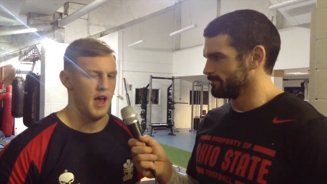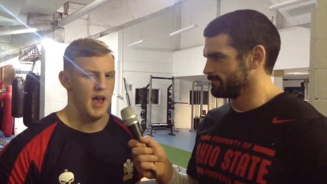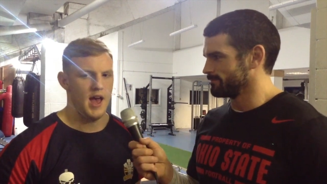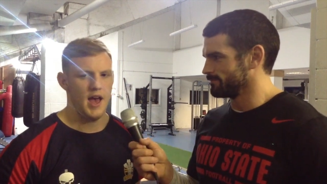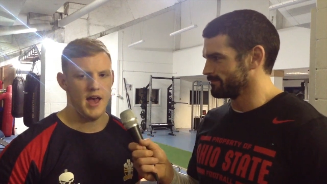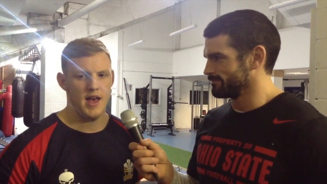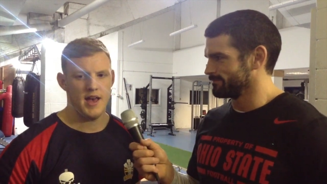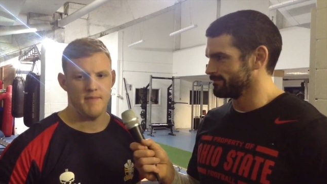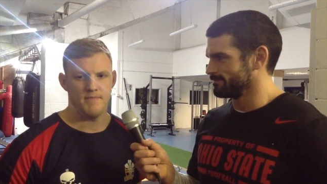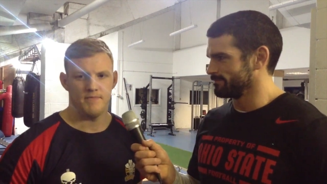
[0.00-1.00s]

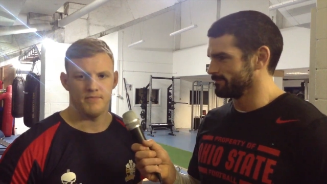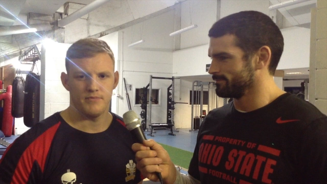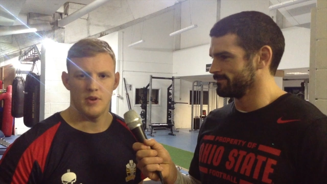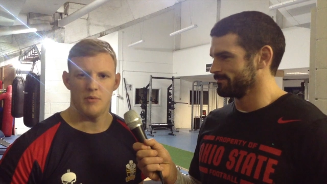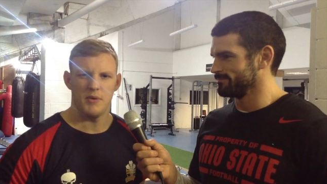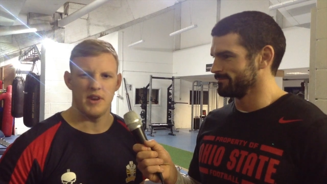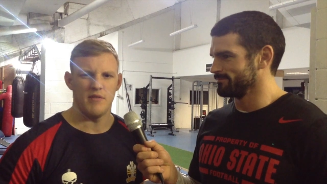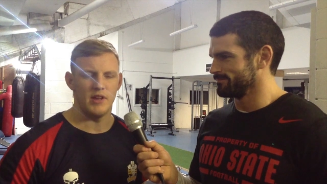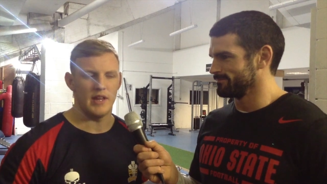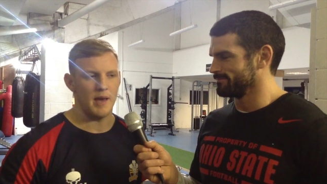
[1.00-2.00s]
Speaker 1: Well, we didn't
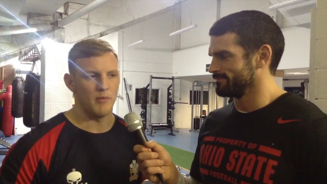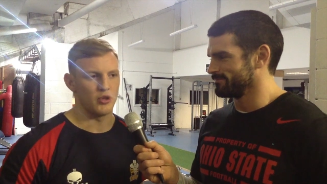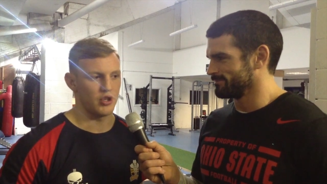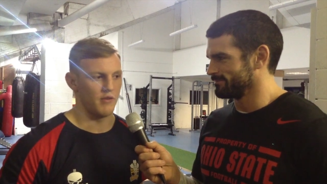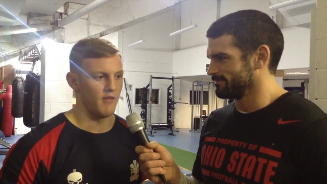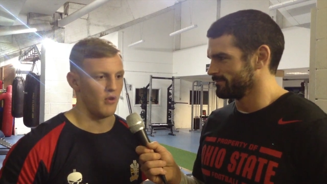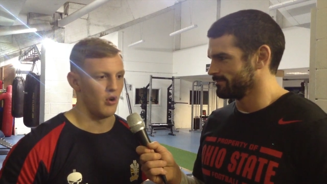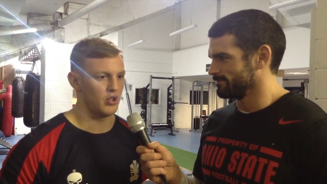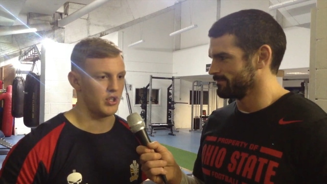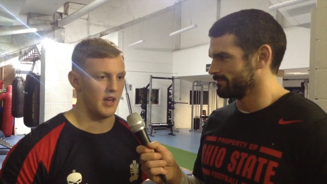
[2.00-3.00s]
really get much to a
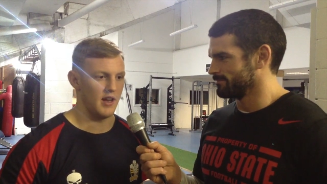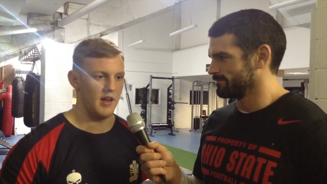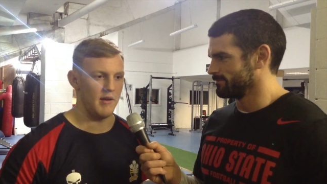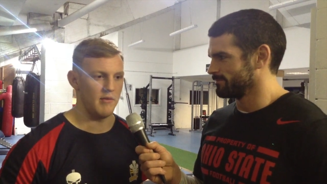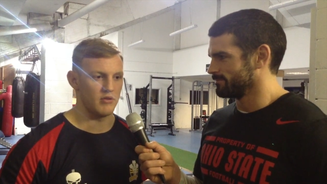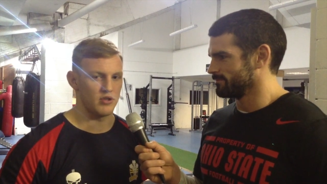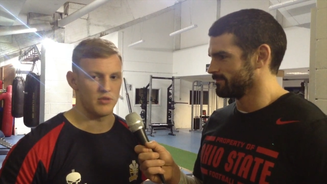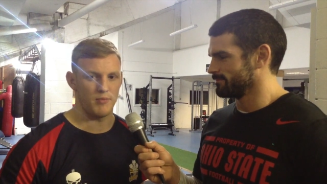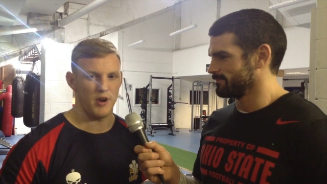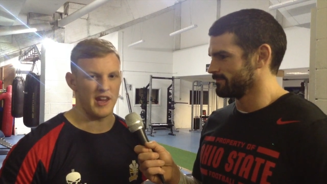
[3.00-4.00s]
roasting. It was
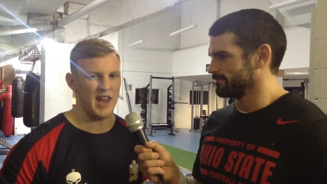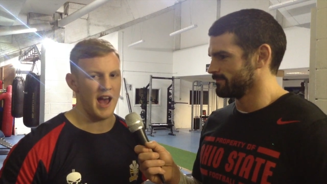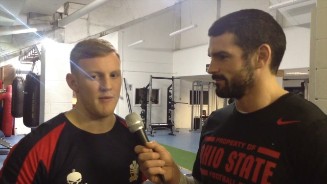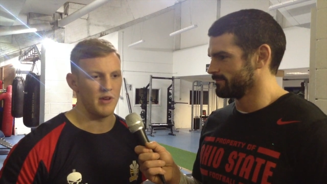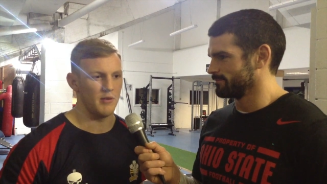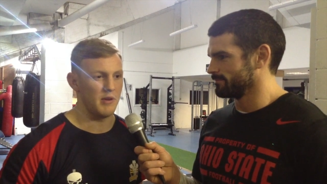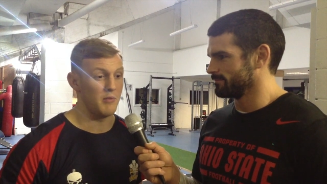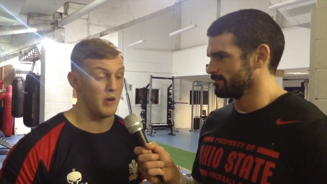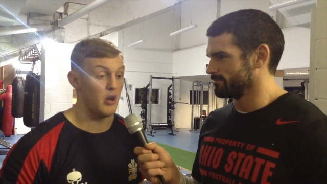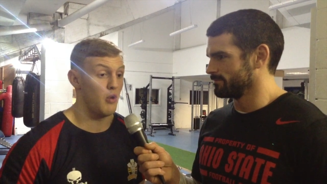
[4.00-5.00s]
pretty calm, really.
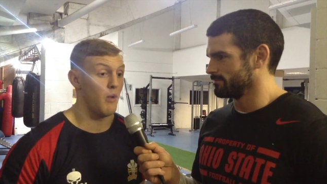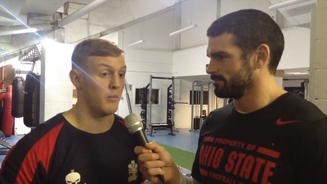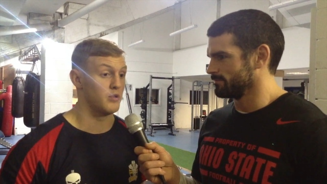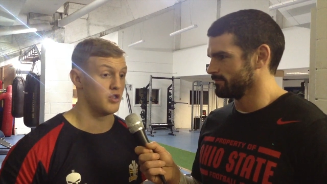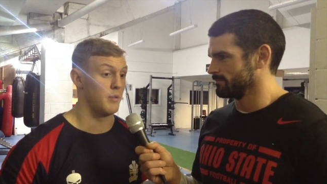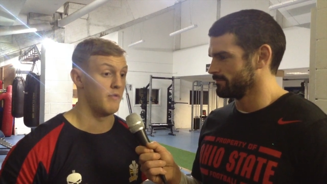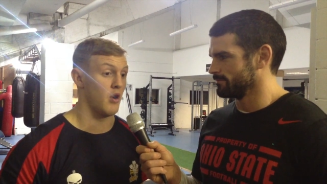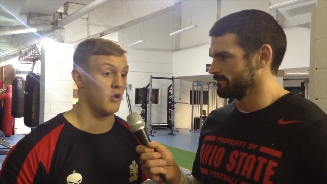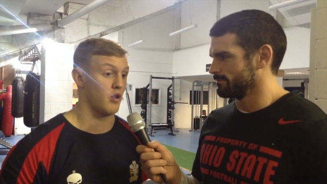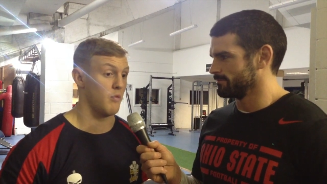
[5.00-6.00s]
We knew what we was doing
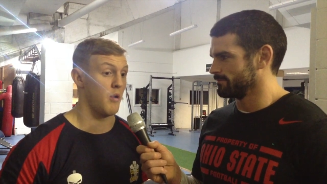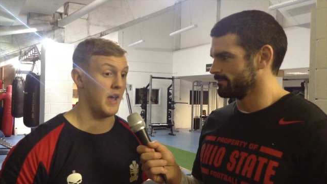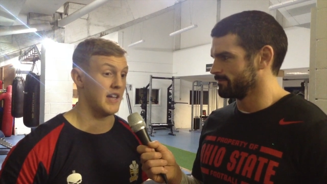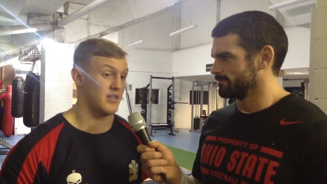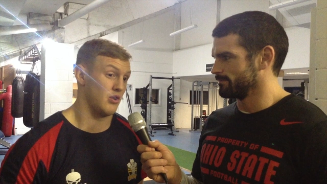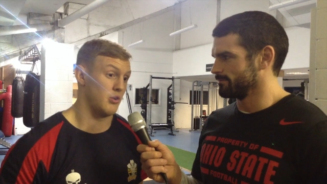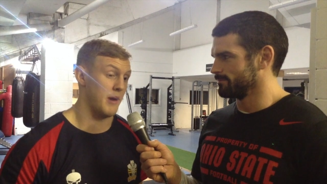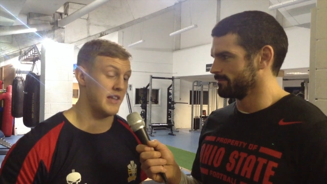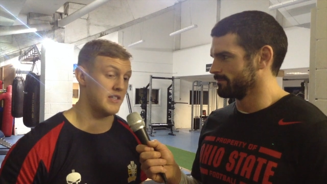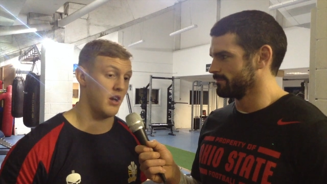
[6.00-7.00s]
wrong and what we had to do
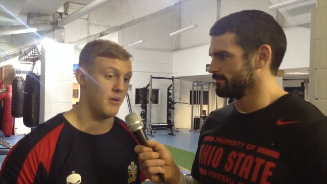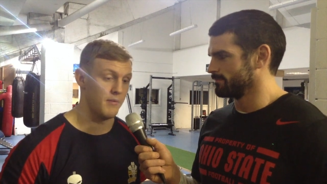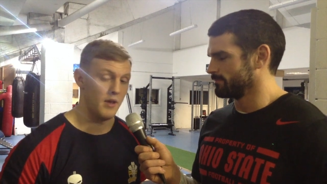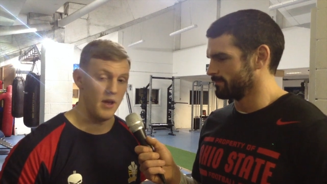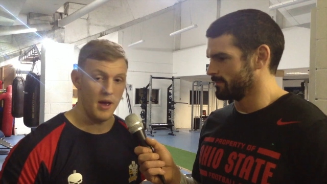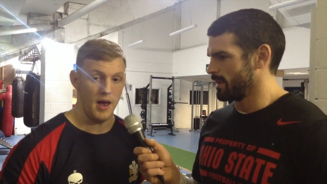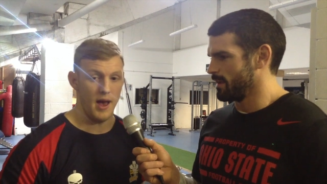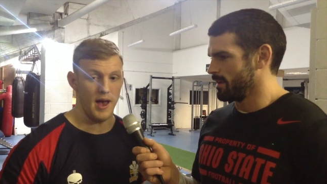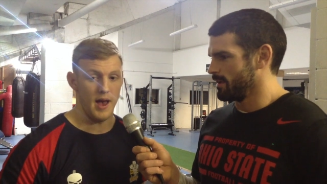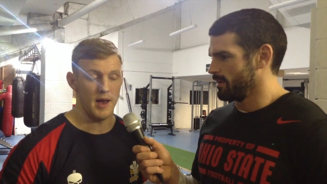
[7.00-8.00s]
better.
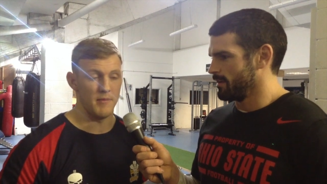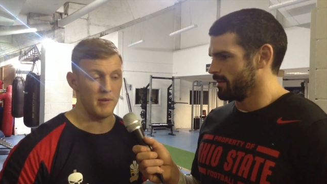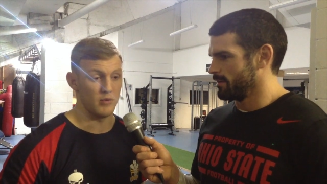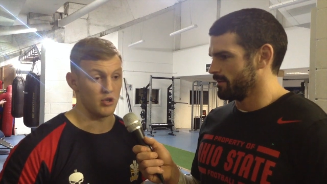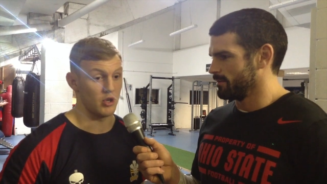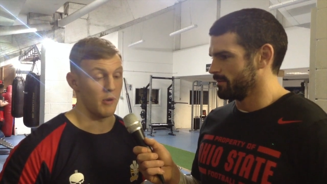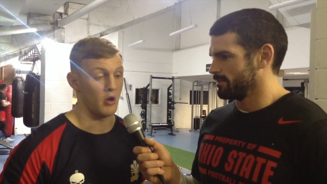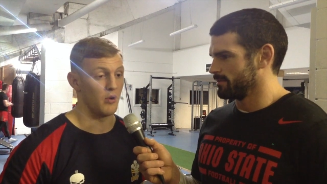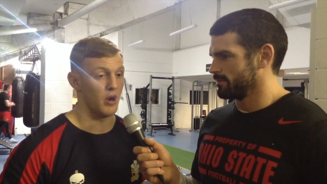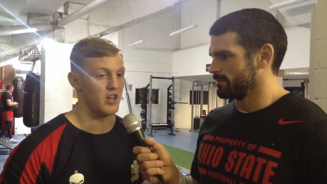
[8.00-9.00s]
It was just about
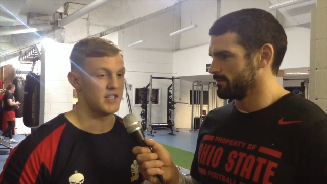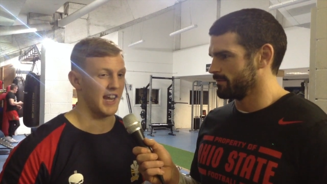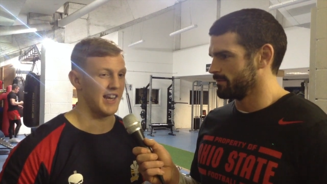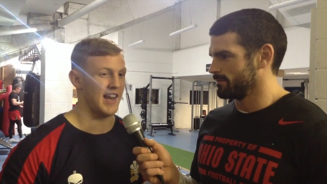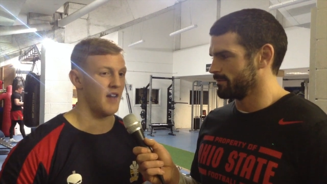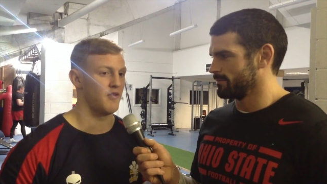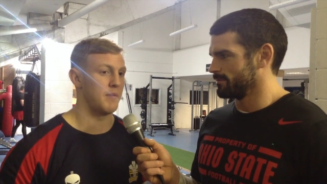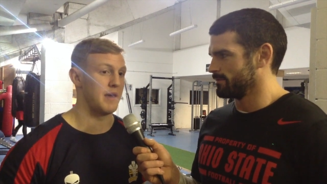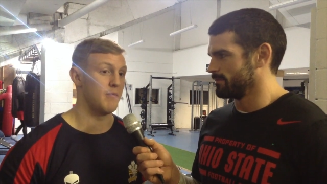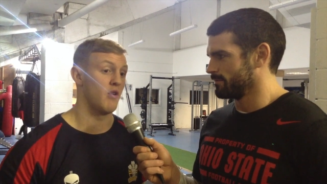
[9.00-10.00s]
going out in second half and
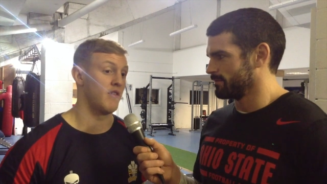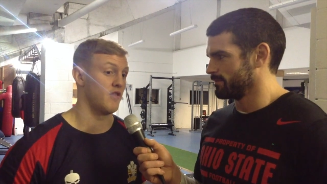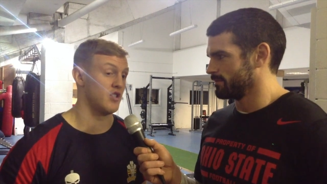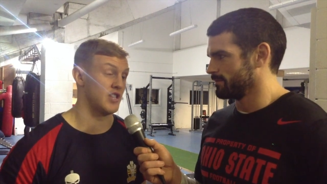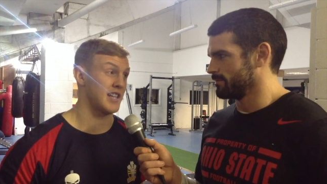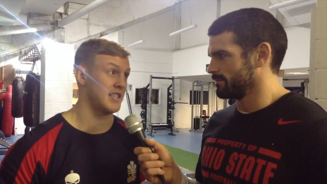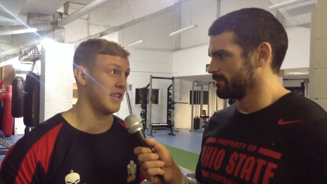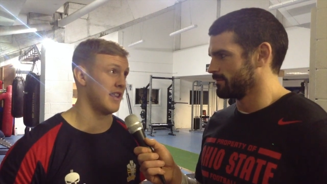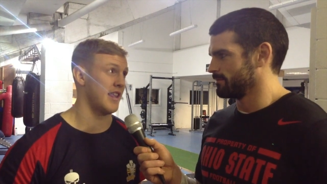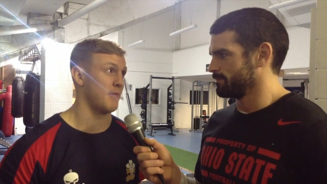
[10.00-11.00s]
being more enthusiastic
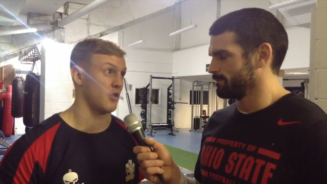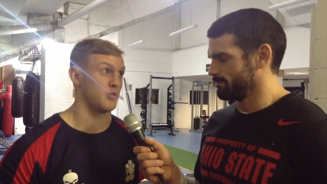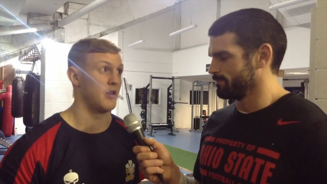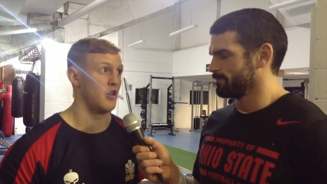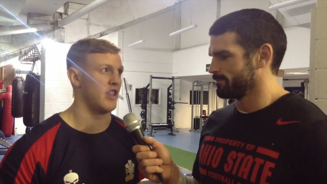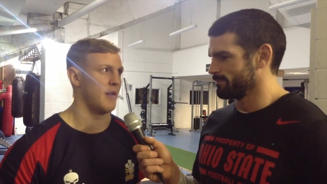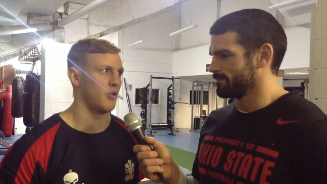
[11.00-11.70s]
than them, because we knew they were